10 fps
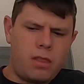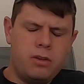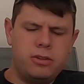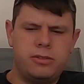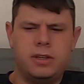
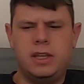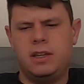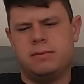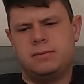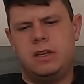Just
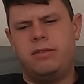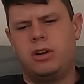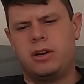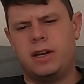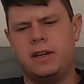neat. And even
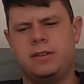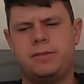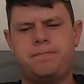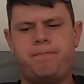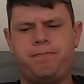on
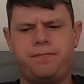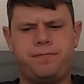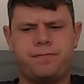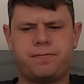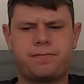ice,
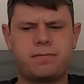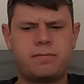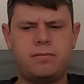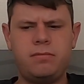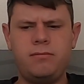
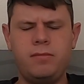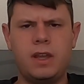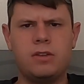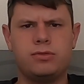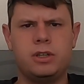
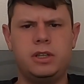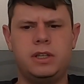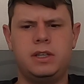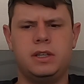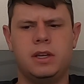it's
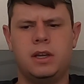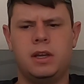really